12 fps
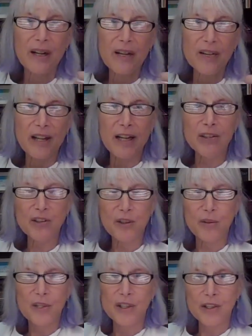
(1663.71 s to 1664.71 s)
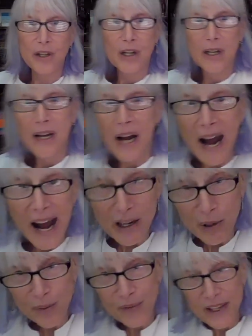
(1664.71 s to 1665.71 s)
The answer is, I
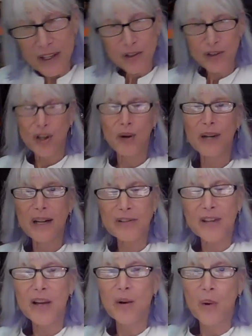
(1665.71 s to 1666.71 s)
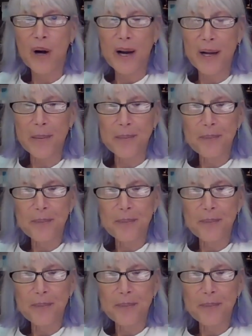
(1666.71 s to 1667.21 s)
don't think so, and I'll tell you why.